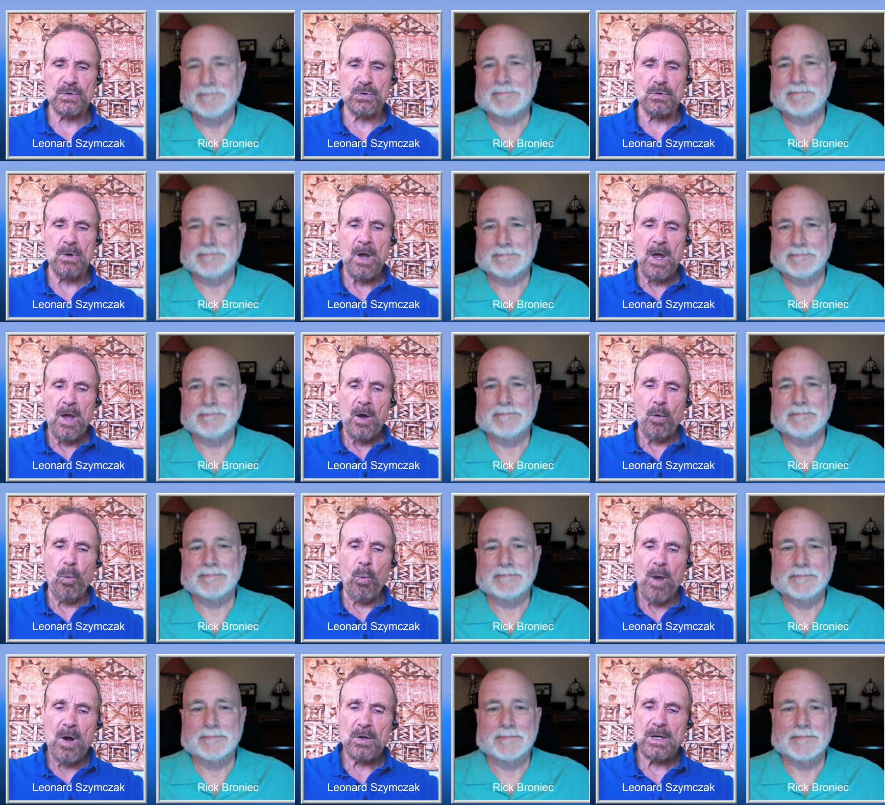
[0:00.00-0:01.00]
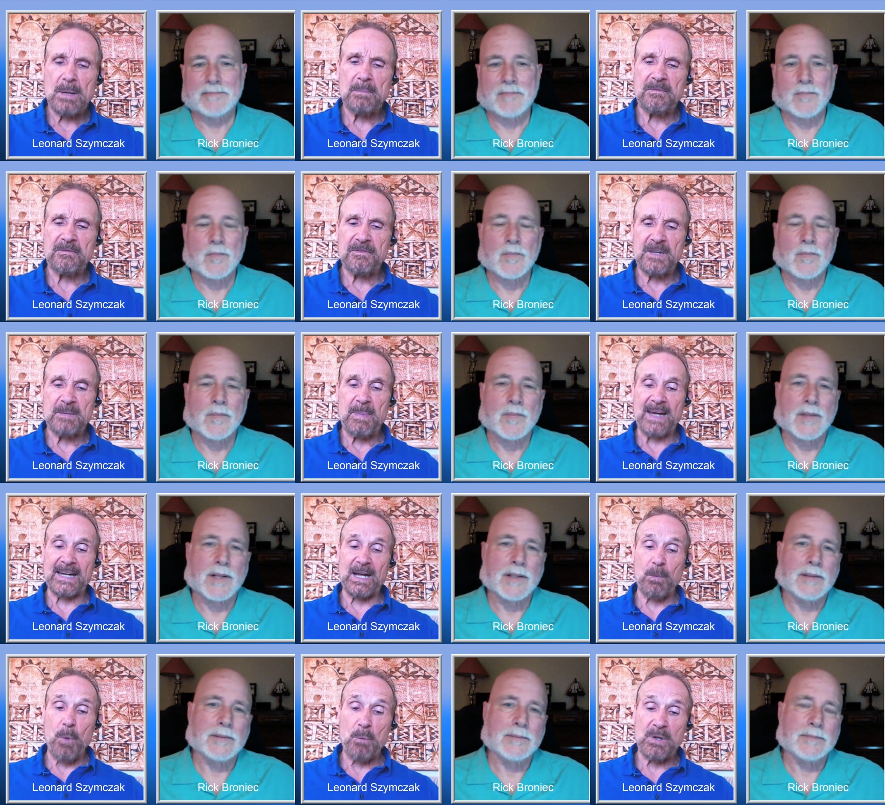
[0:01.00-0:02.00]
Speaker 1: welcome feedback. And when we
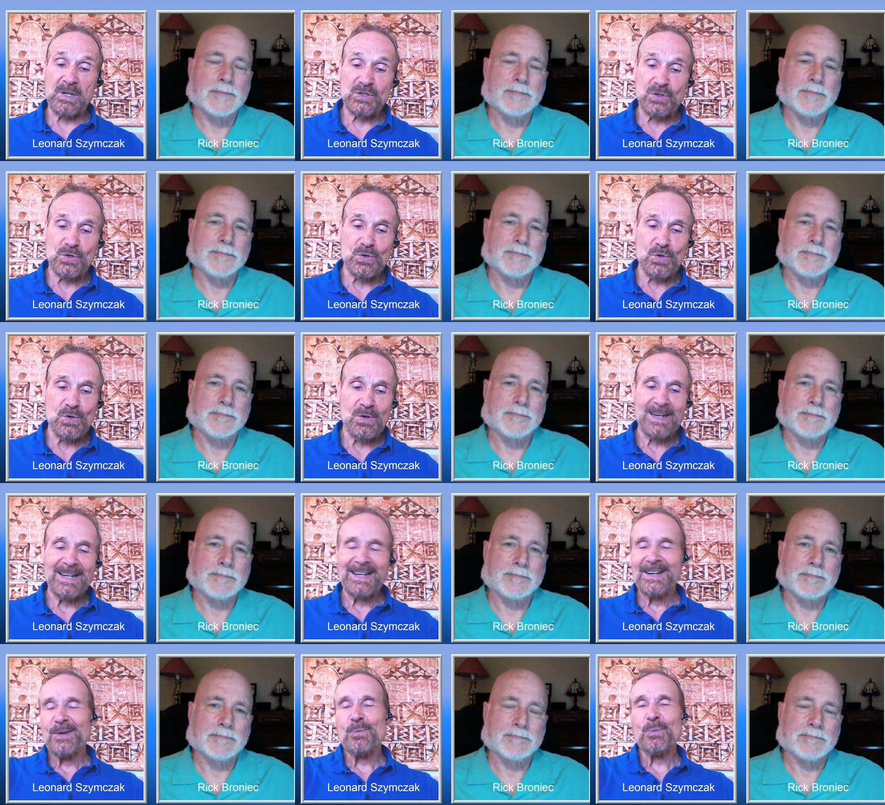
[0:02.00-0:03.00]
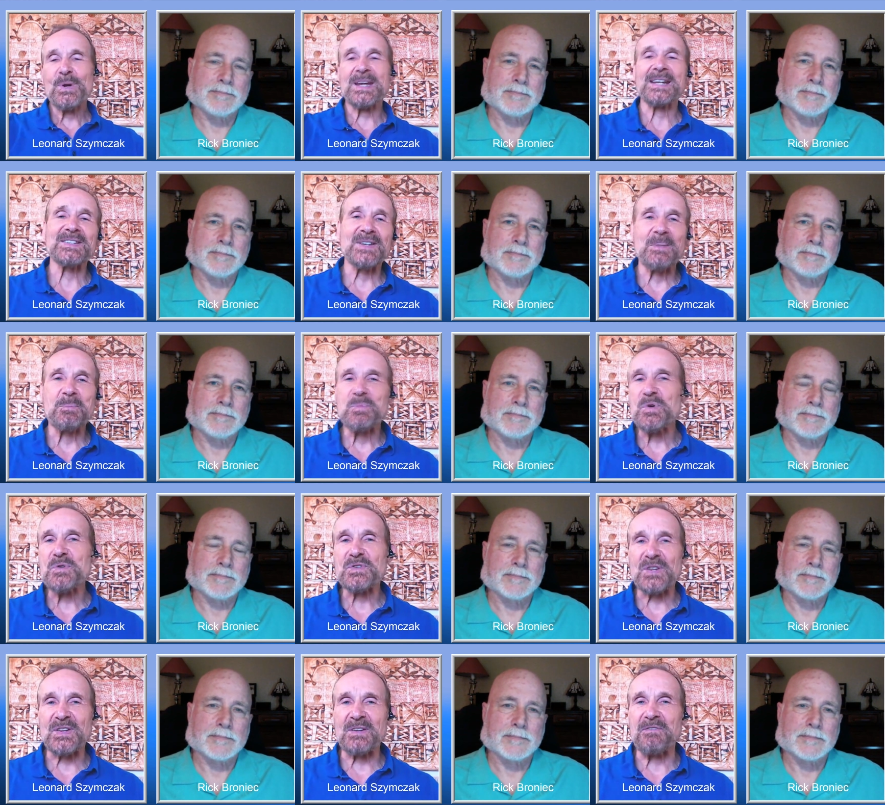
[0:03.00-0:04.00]
do, we can move to the
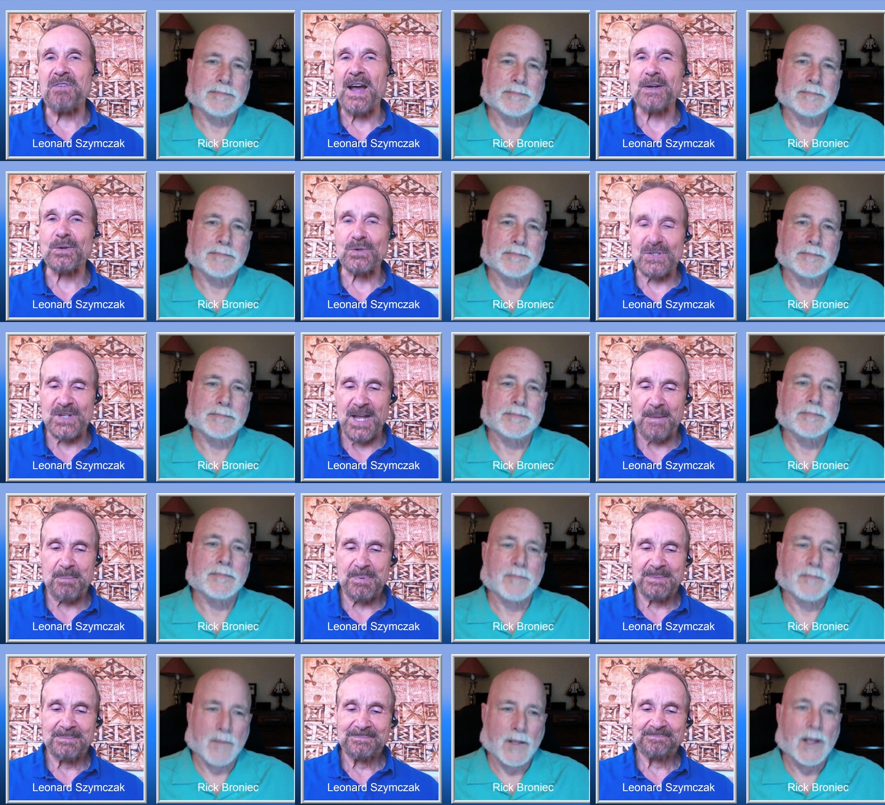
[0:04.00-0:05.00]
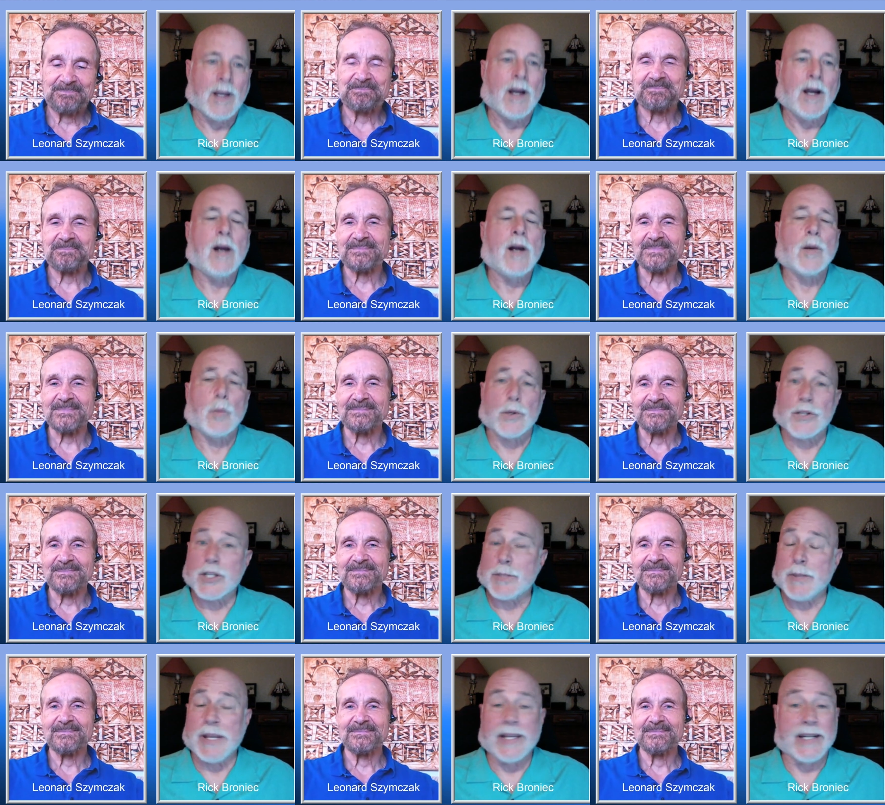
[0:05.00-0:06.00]
final step.
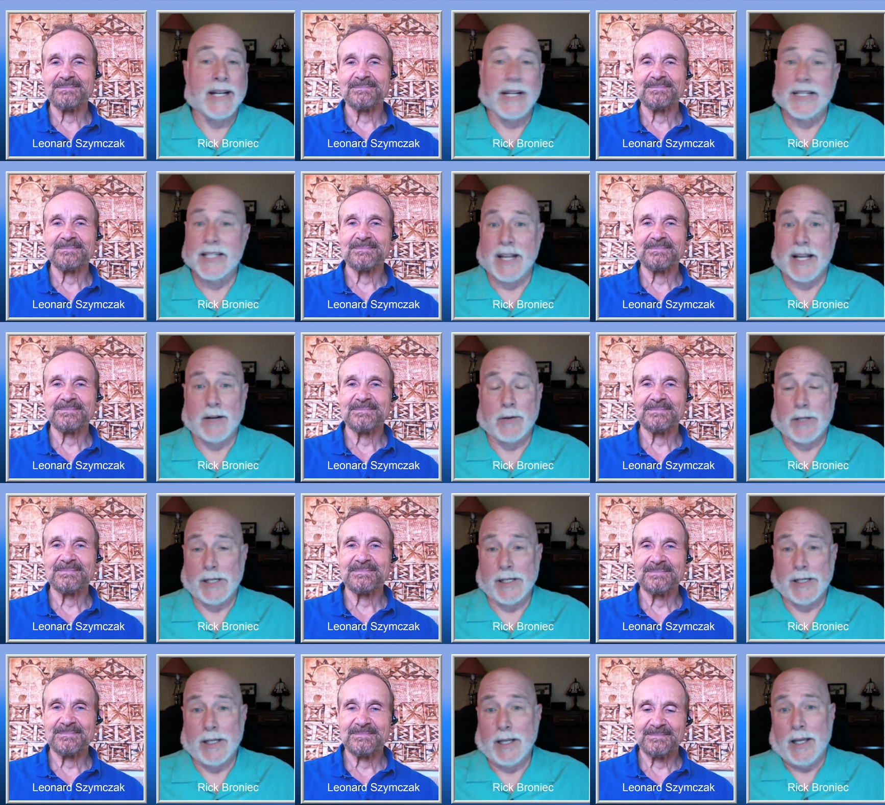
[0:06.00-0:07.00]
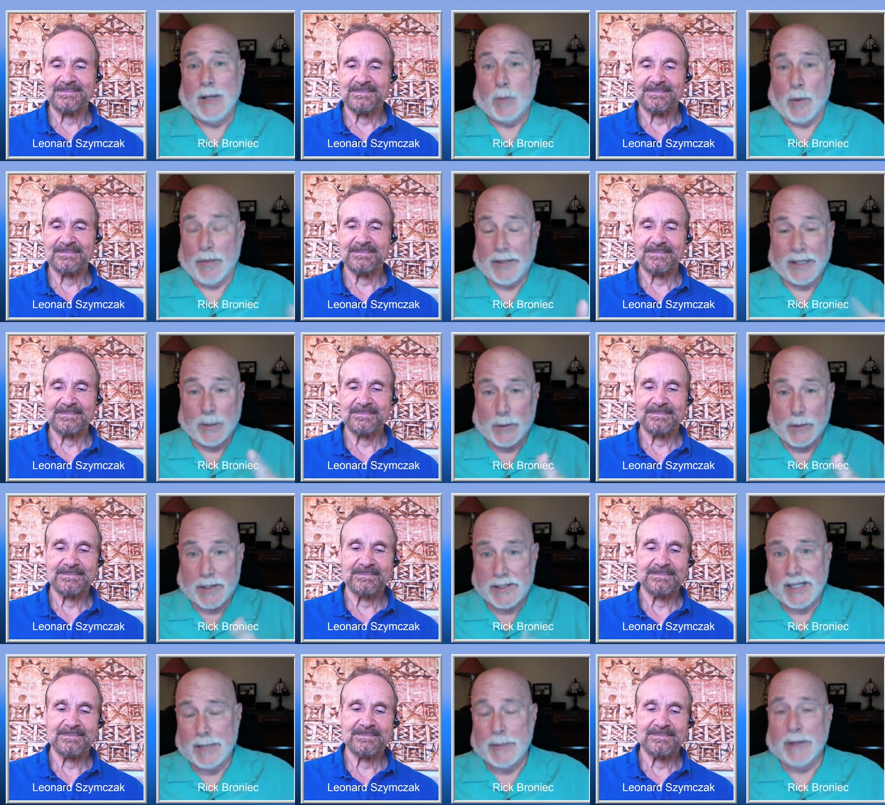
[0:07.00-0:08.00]
Speaker 2: Just being in integrity. One thing I want
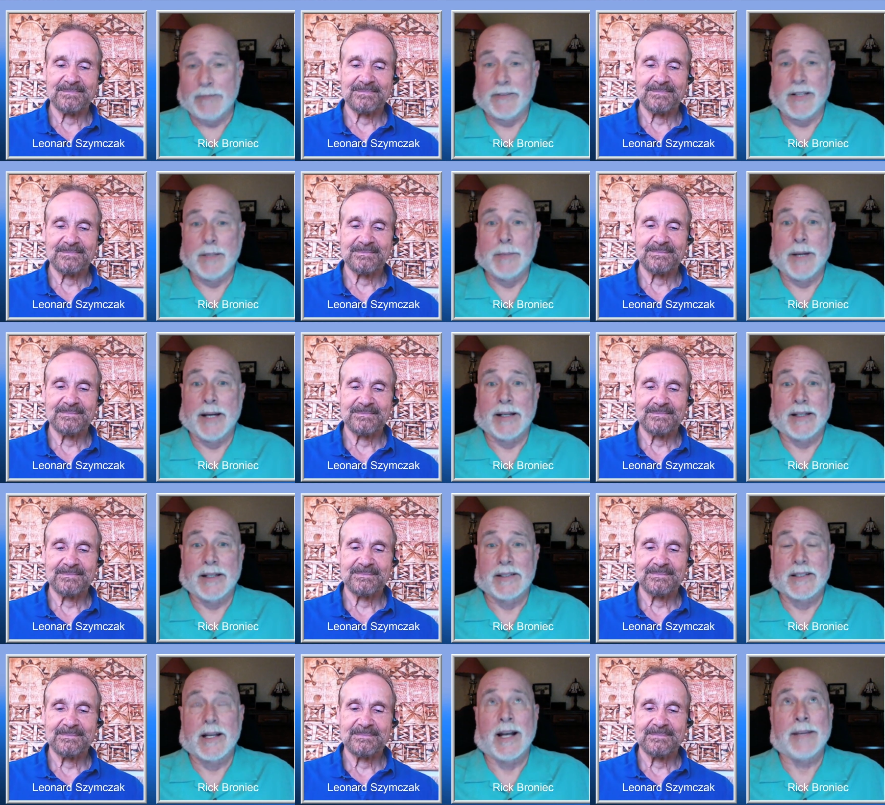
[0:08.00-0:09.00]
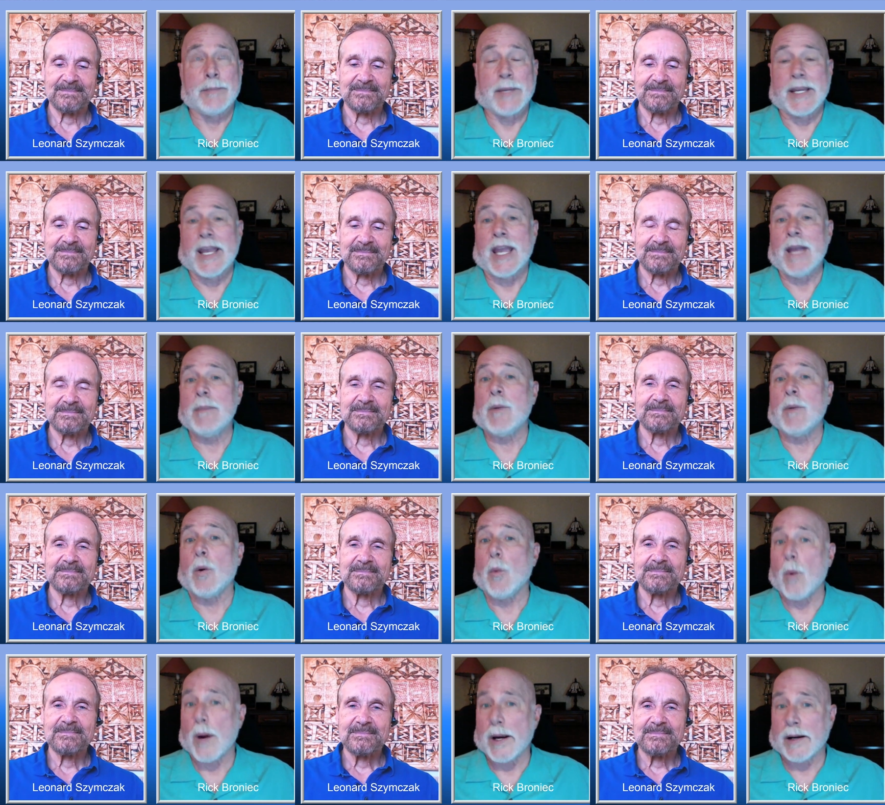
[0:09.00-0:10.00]
to say about feedback is I became
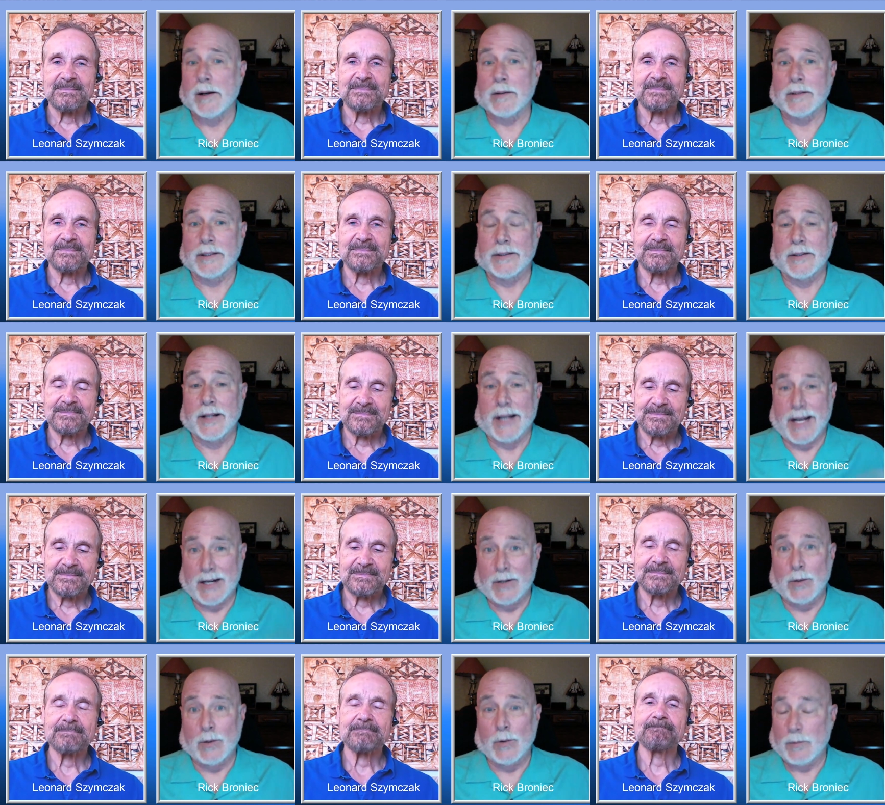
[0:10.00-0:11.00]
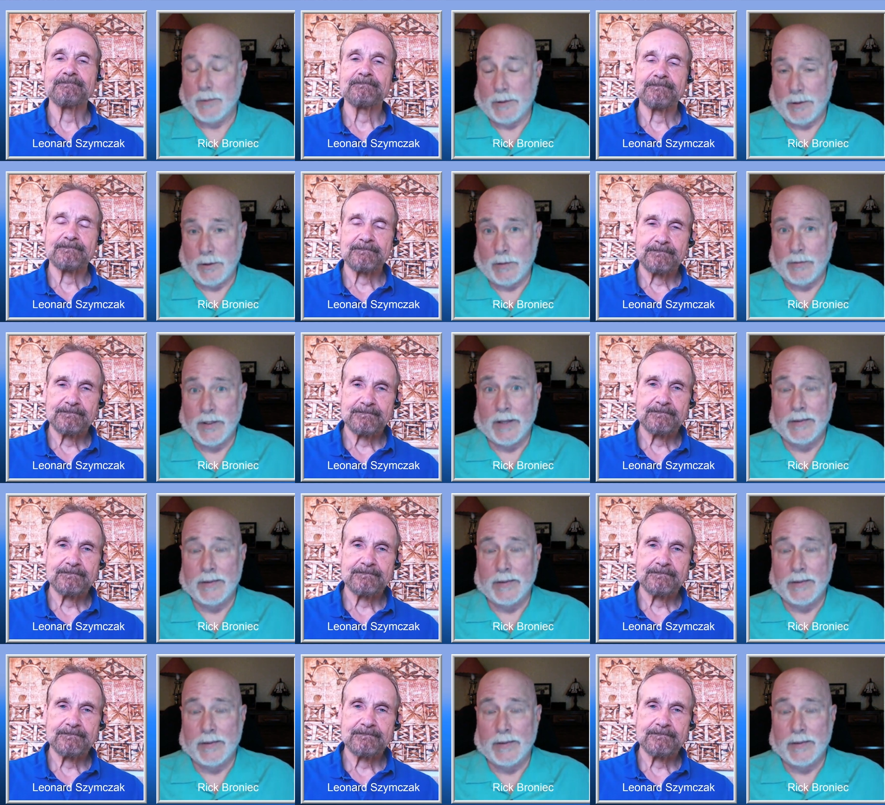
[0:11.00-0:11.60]
aware, Leonard, and I know you've